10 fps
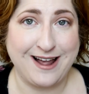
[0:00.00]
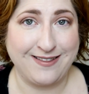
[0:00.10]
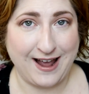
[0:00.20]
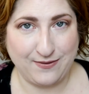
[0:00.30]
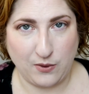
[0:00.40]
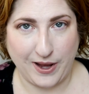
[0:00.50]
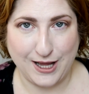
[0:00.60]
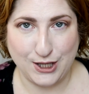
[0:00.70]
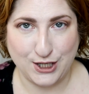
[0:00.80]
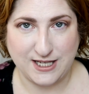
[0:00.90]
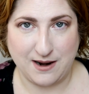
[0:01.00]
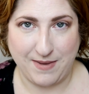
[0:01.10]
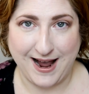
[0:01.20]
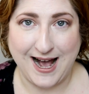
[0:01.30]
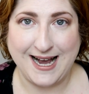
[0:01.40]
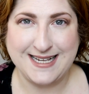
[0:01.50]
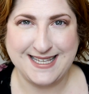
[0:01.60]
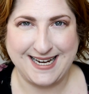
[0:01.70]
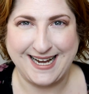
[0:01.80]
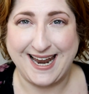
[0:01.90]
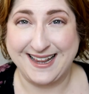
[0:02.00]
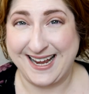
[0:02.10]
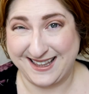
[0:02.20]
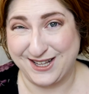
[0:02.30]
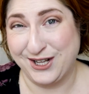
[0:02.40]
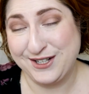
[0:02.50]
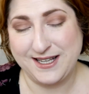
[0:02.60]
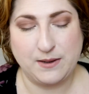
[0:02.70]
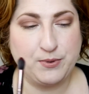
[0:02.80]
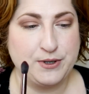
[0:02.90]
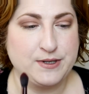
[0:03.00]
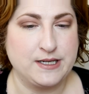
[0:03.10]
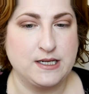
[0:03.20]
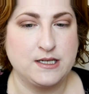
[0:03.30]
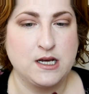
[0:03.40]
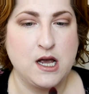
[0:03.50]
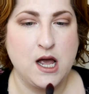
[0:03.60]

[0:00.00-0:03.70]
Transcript: I like the way it looks on my eyes and I kind of like the look that it produces.